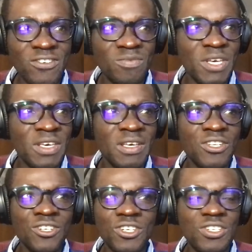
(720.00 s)
gives
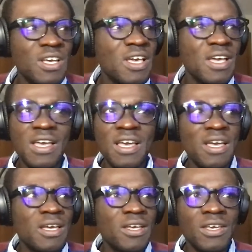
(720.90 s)
me just
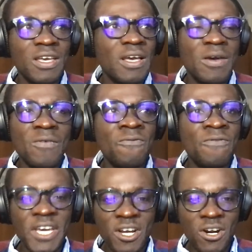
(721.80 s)

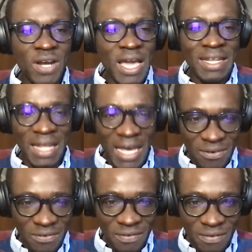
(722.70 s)
bigger and
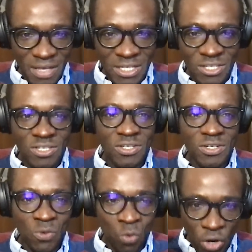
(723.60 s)
life is
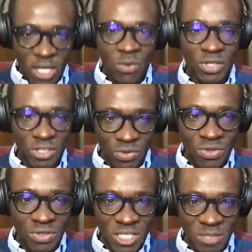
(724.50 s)
working with
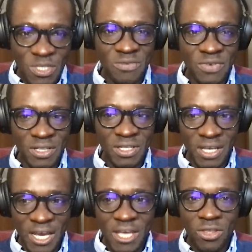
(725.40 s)
students,
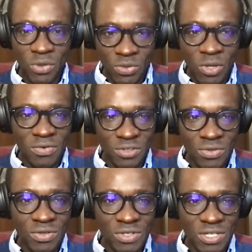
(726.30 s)
specifically K through 12
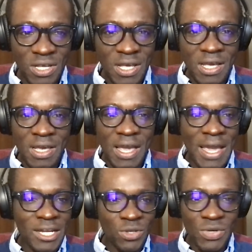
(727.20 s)
students,
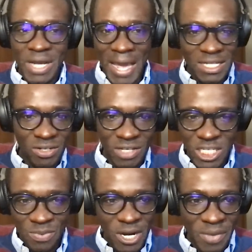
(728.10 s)
and doing hands-on
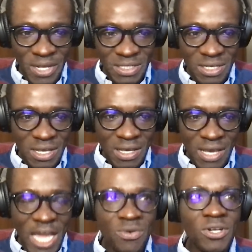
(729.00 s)
experiments
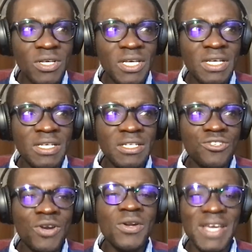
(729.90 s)
and really
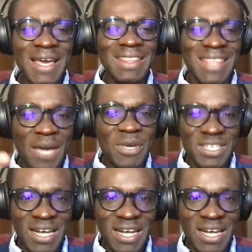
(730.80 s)
trying to get them